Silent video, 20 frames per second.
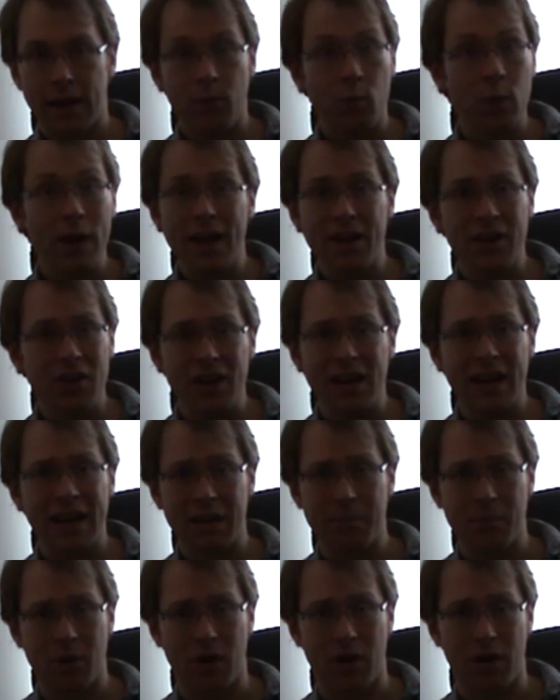We are not
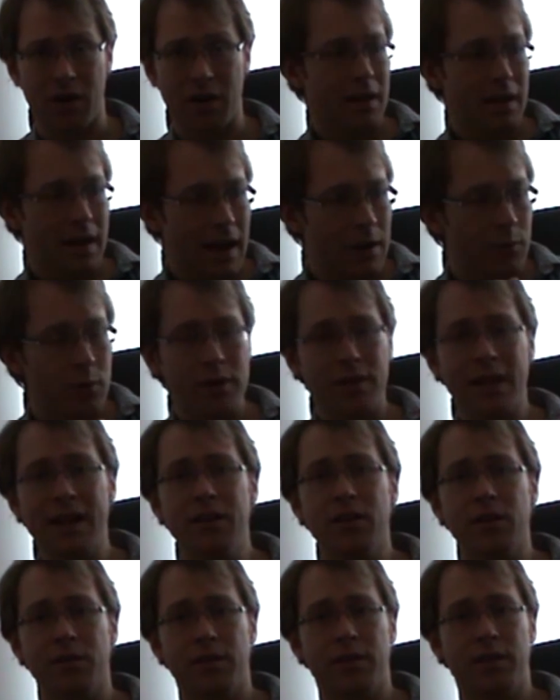anymore. And
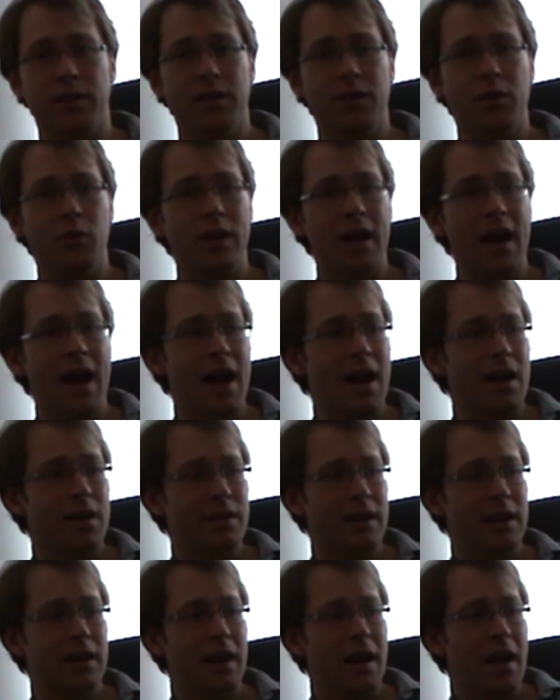results of this history are
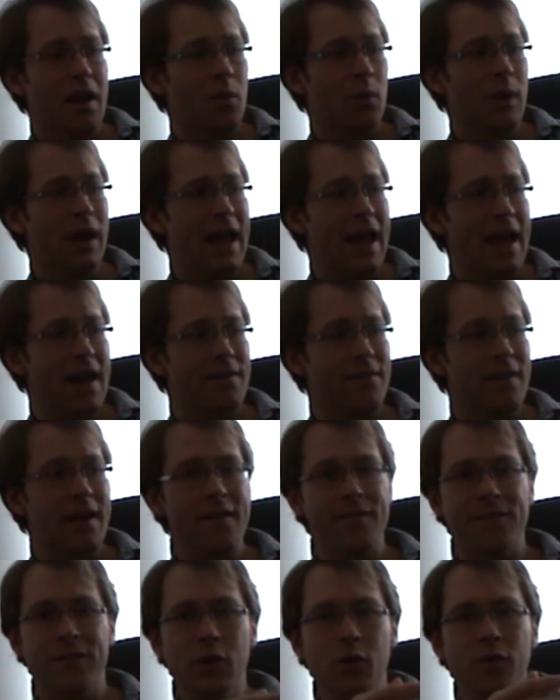that we have
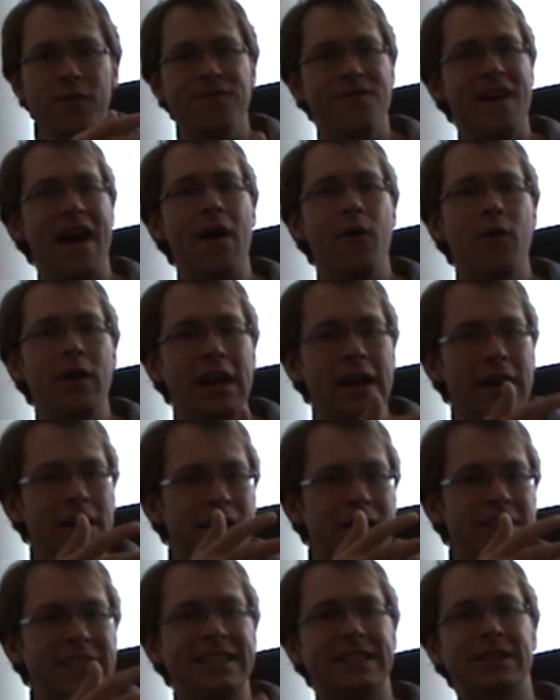a few
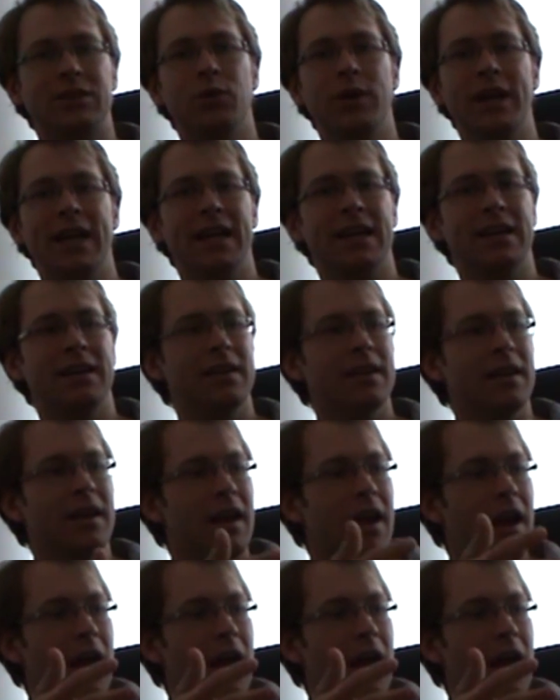very strict